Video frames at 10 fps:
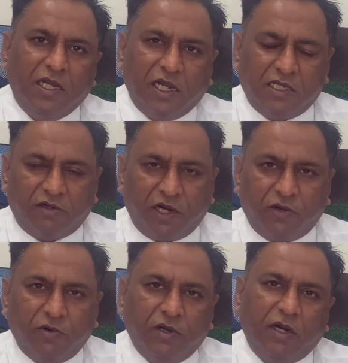it's
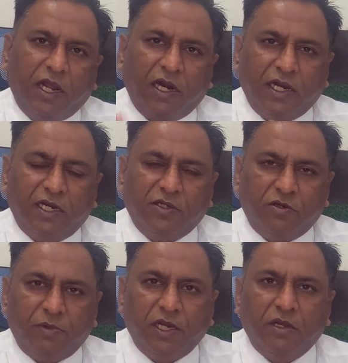retruded and needs
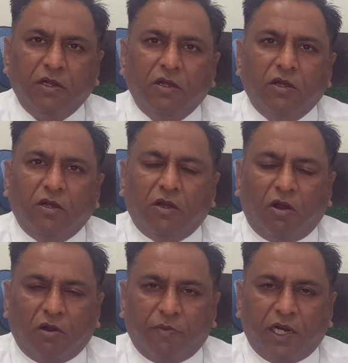to be
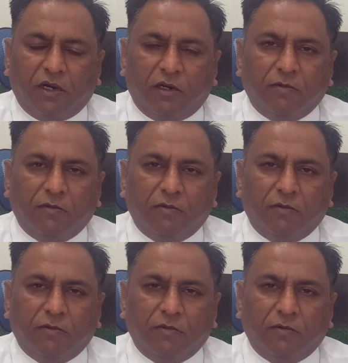augmented.